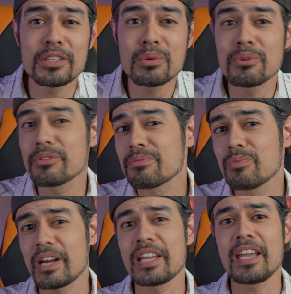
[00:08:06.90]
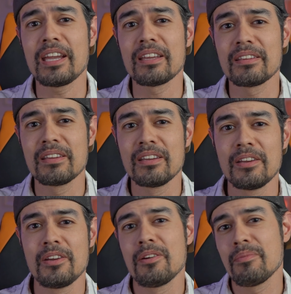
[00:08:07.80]
do with what I can.
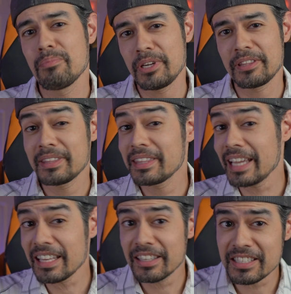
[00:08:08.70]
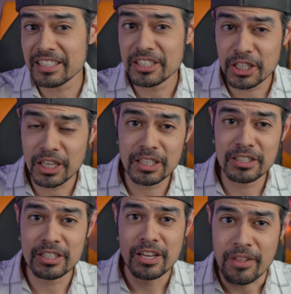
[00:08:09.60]
But that doesn't change
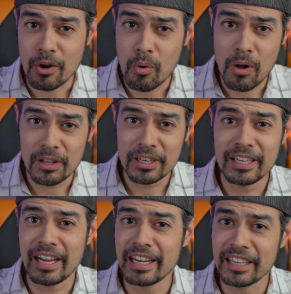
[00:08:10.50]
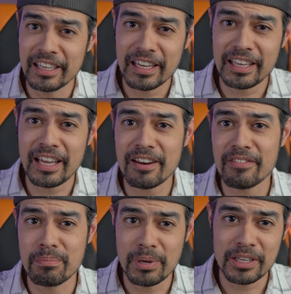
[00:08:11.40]
the quality I can get out of
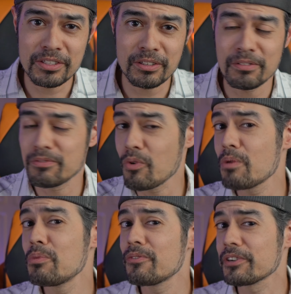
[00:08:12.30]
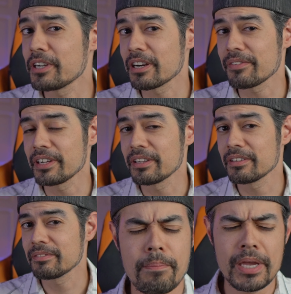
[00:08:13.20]
the Pixel for moon photography.
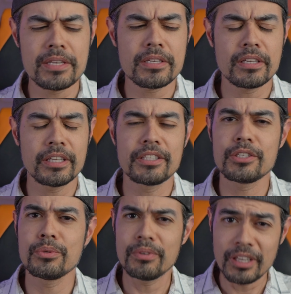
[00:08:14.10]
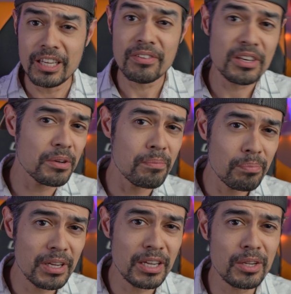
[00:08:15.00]
Basically, to even
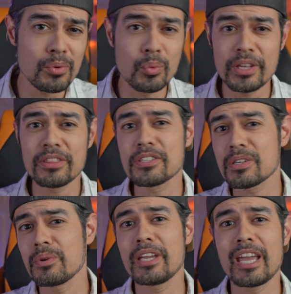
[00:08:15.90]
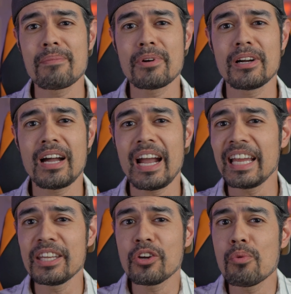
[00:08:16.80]
compete with the Sony camera, I
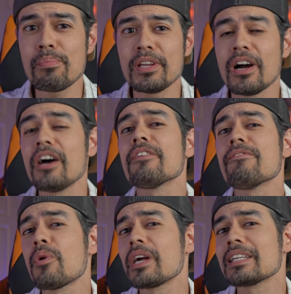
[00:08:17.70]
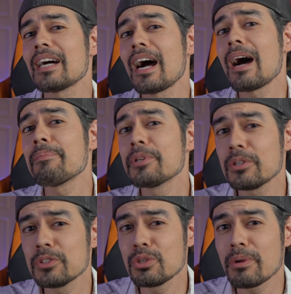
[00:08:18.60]
had to go beyond the 4x
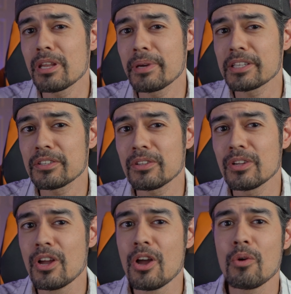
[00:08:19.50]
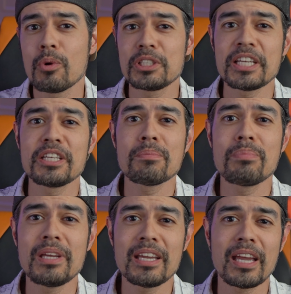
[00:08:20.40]
optical zoom on the Pixel, which ended up
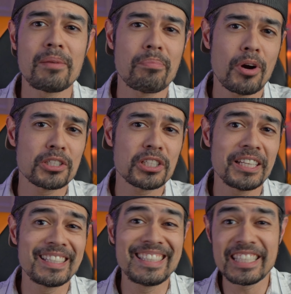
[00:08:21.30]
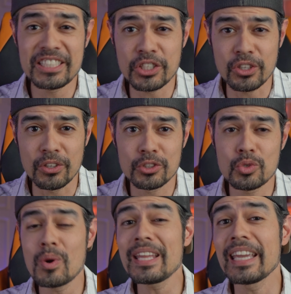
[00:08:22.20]
being a partially digital
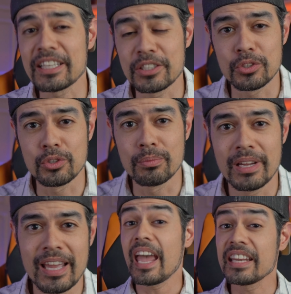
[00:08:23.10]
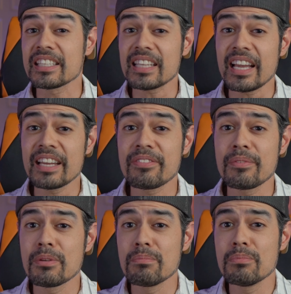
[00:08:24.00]
20x zoom. And aside from
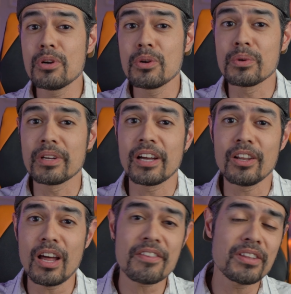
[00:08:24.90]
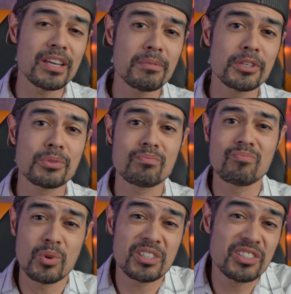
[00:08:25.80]
the moon, a lot of the image was